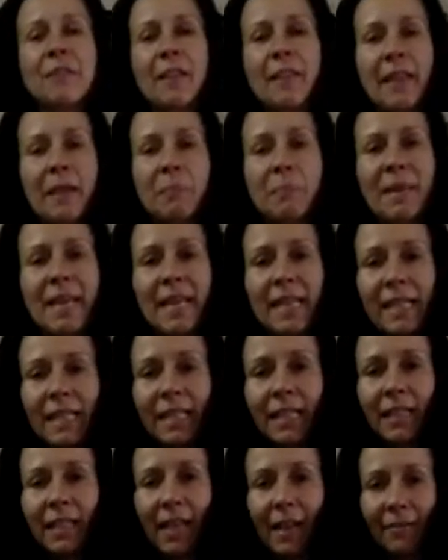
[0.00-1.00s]
that pain
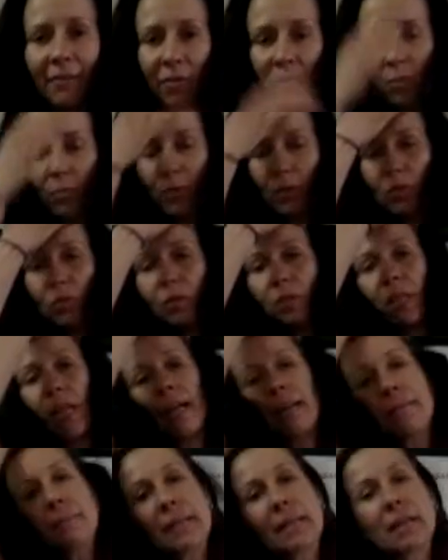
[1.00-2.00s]
until after it was all done
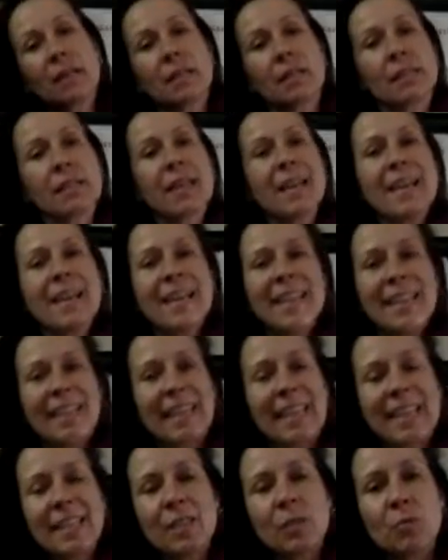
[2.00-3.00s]
because the
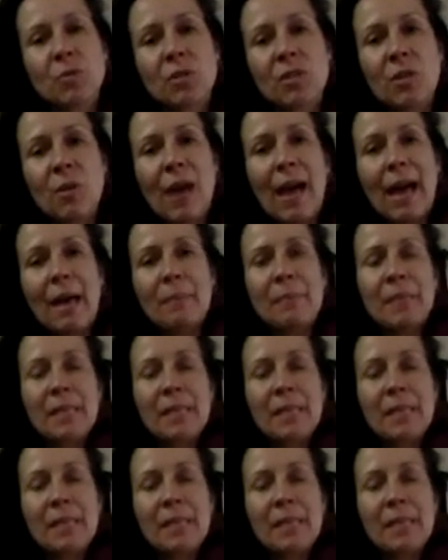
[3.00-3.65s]
kids were so happy.